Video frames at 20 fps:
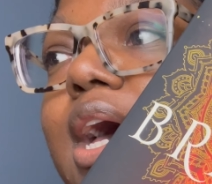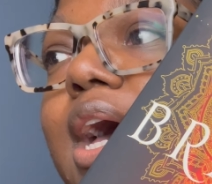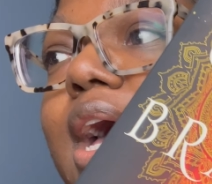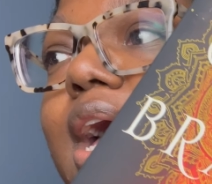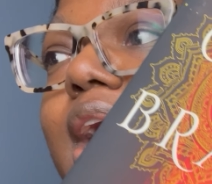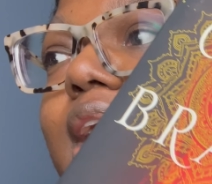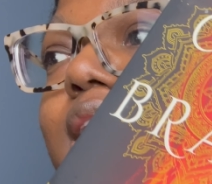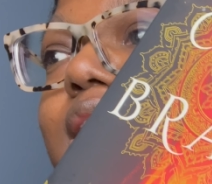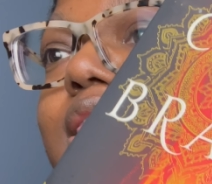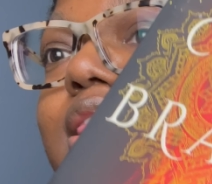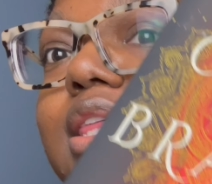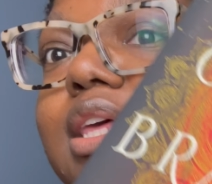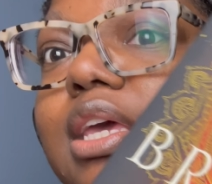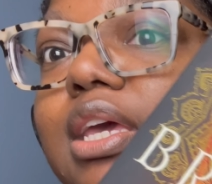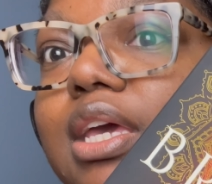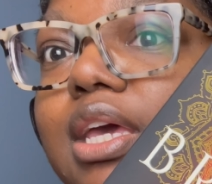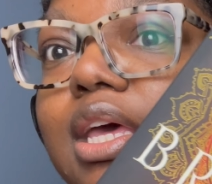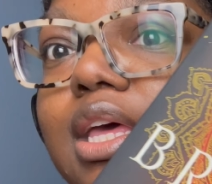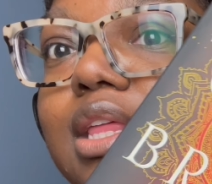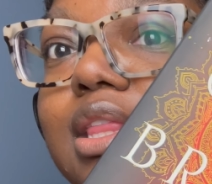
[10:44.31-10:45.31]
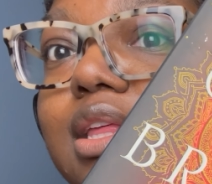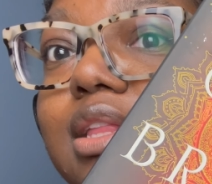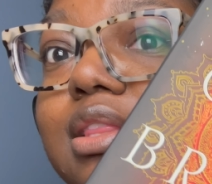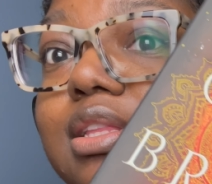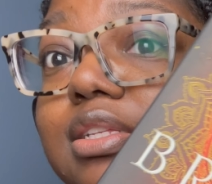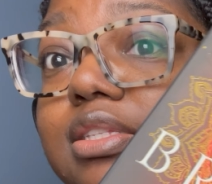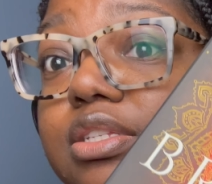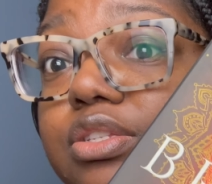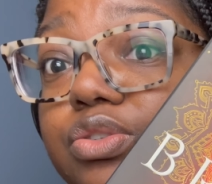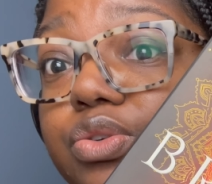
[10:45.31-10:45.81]
I think that
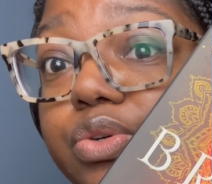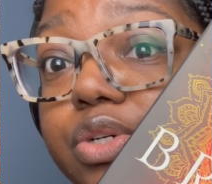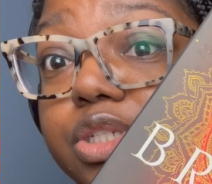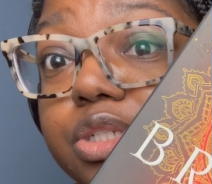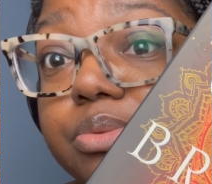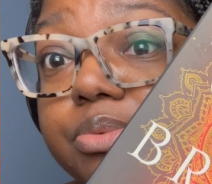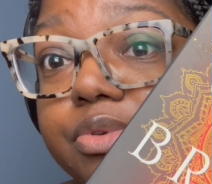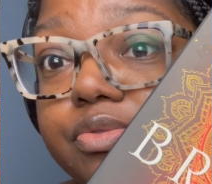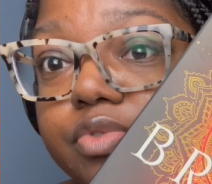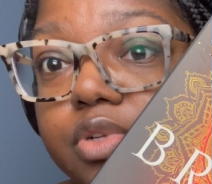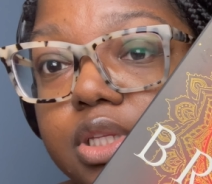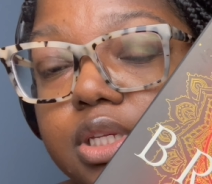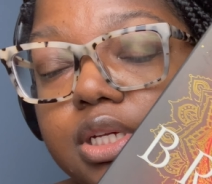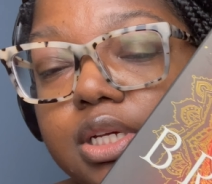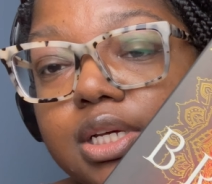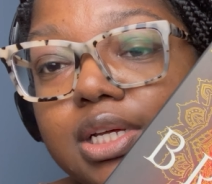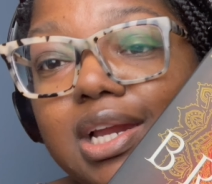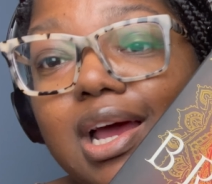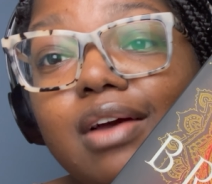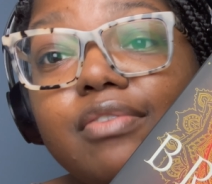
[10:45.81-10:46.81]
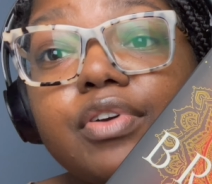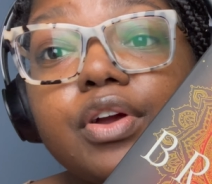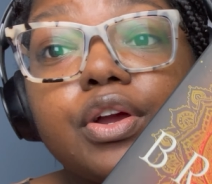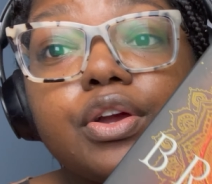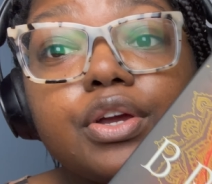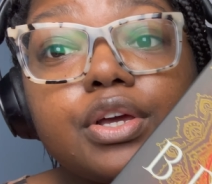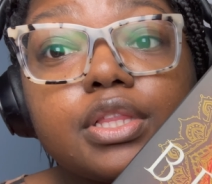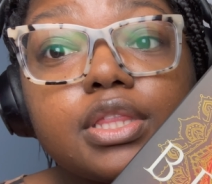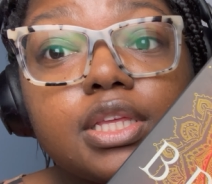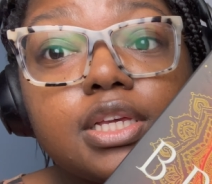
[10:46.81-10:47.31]
this is going to be really good. I've
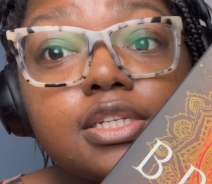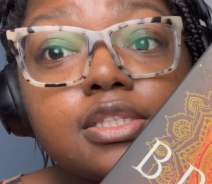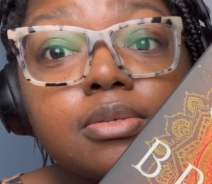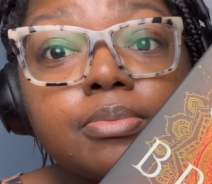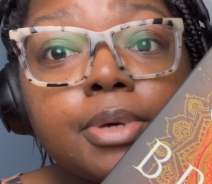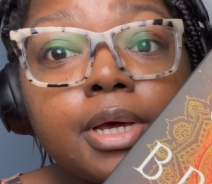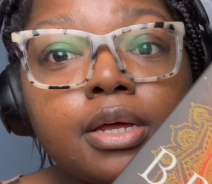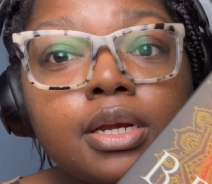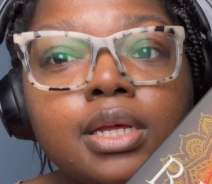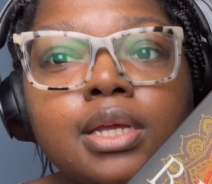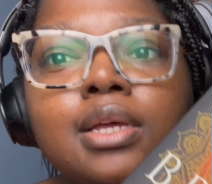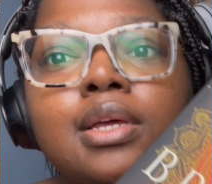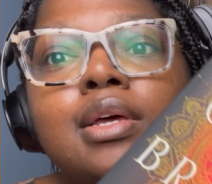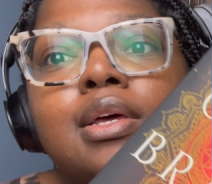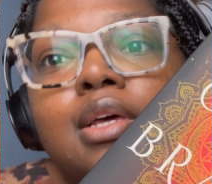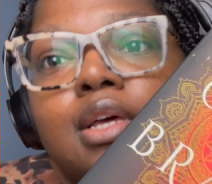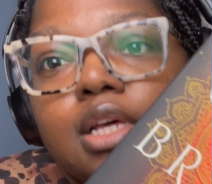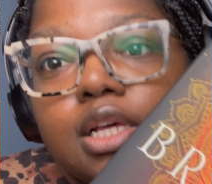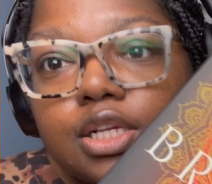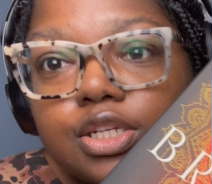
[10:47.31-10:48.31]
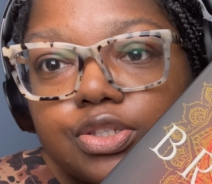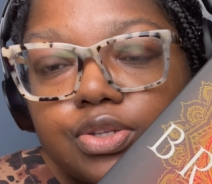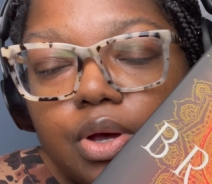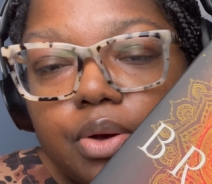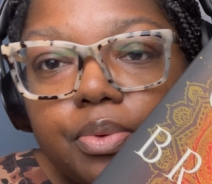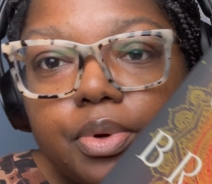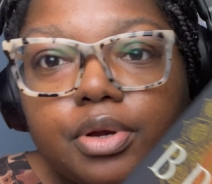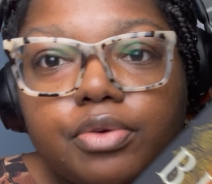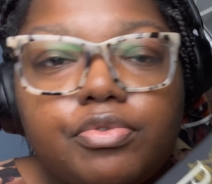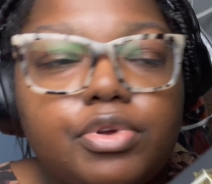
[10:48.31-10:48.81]
heard good things about it. So I
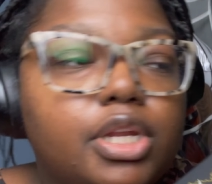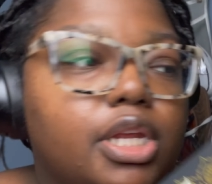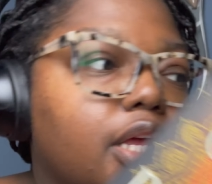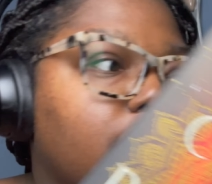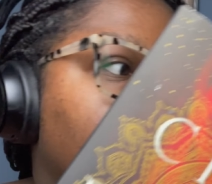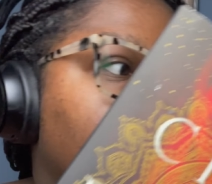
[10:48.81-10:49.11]
want to read it, and